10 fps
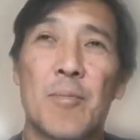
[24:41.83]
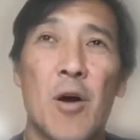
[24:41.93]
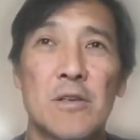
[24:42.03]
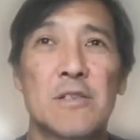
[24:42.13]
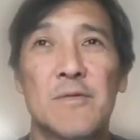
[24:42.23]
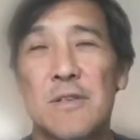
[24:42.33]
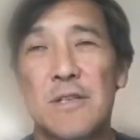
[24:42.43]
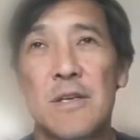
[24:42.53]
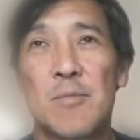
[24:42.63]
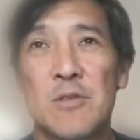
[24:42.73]
parts of the
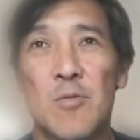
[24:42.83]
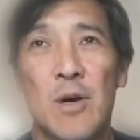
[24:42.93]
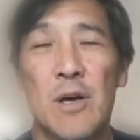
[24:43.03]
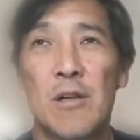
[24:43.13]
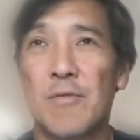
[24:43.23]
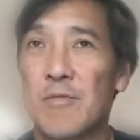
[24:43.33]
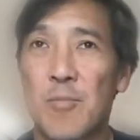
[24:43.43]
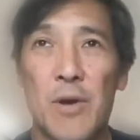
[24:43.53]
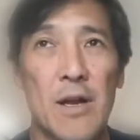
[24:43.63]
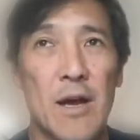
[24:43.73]
team as well,
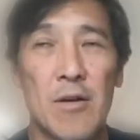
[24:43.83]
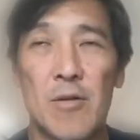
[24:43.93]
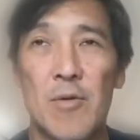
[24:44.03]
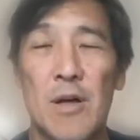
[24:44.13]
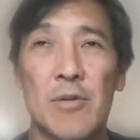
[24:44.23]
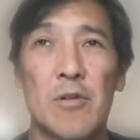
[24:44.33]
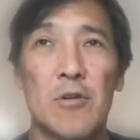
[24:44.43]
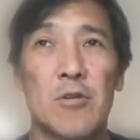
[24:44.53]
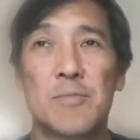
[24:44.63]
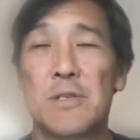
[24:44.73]
spread out around the
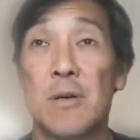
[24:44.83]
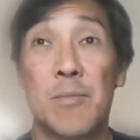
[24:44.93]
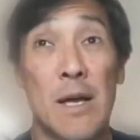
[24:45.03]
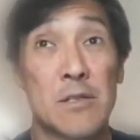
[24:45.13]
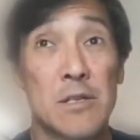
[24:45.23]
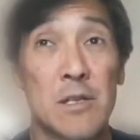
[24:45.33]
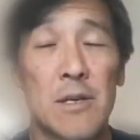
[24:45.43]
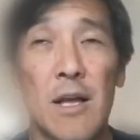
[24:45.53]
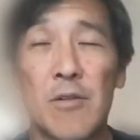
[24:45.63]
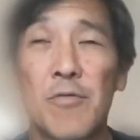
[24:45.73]
globe, some actually
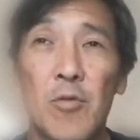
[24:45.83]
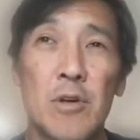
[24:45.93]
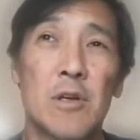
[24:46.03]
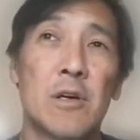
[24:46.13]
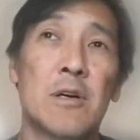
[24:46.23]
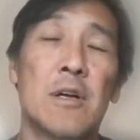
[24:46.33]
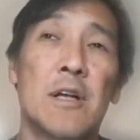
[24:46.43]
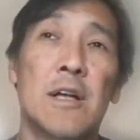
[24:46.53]
in California.